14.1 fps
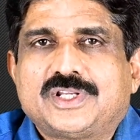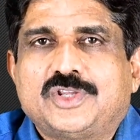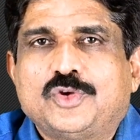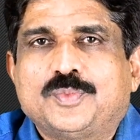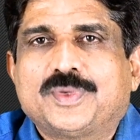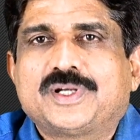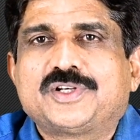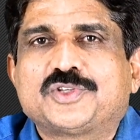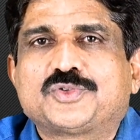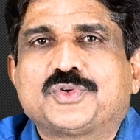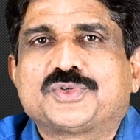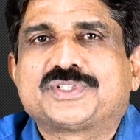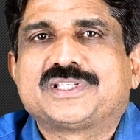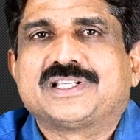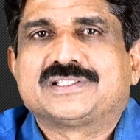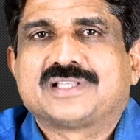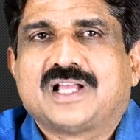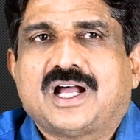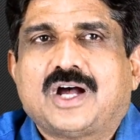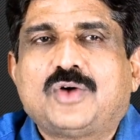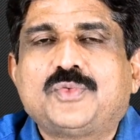human resources,
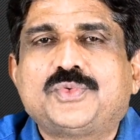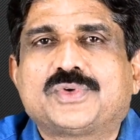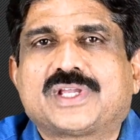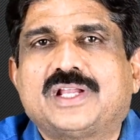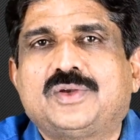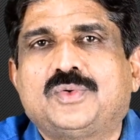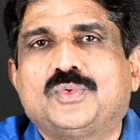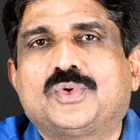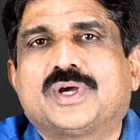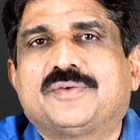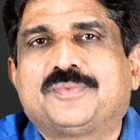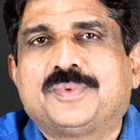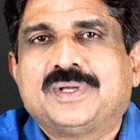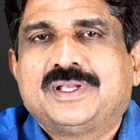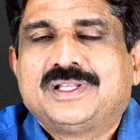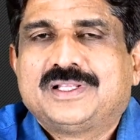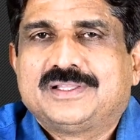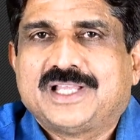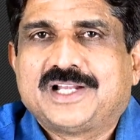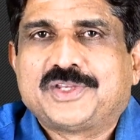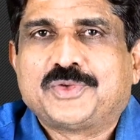how you can look up that